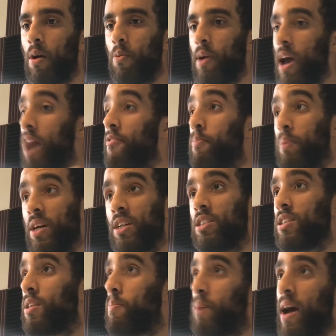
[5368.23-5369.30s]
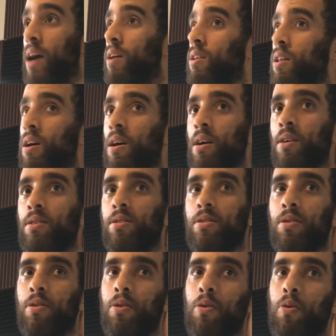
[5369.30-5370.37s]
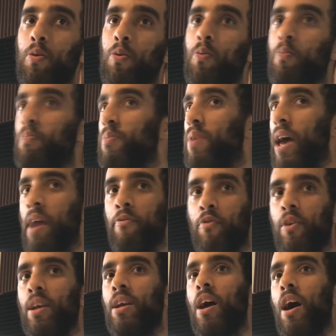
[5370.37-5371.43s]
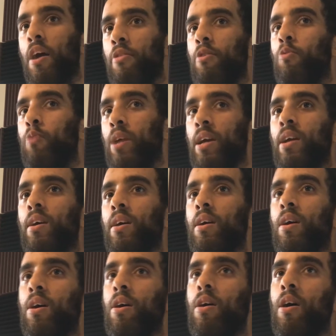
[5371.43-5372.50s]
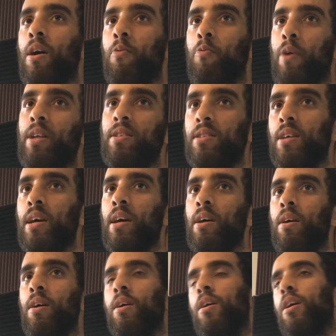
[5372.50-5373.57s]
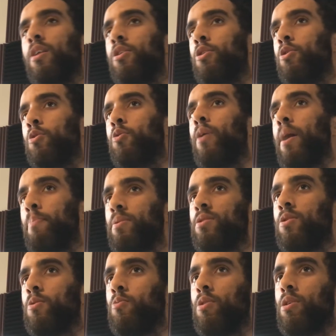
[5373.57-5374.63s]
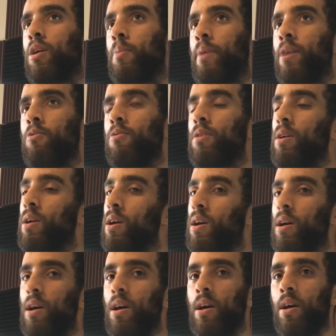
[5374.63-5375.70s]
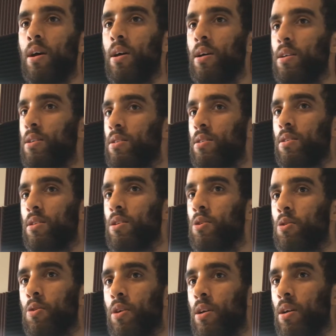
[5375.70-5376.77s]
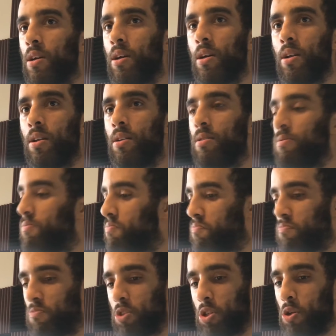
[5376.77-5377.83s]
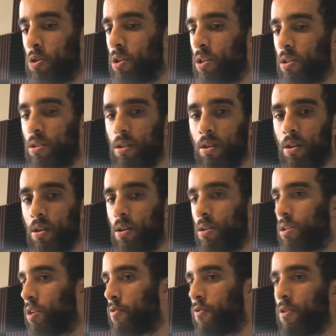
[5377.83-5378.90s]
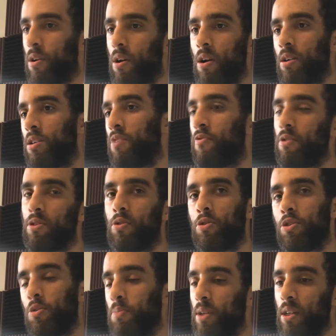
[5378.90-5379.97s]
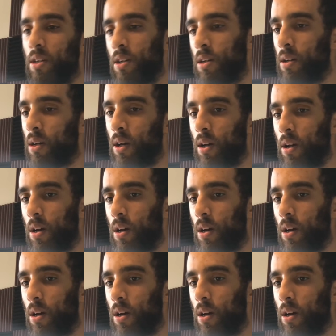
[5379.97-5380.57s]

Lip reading: We have a bunch in the backlog. So every other week on Wednesday, a new episode will come out, and you can tune into our different social media,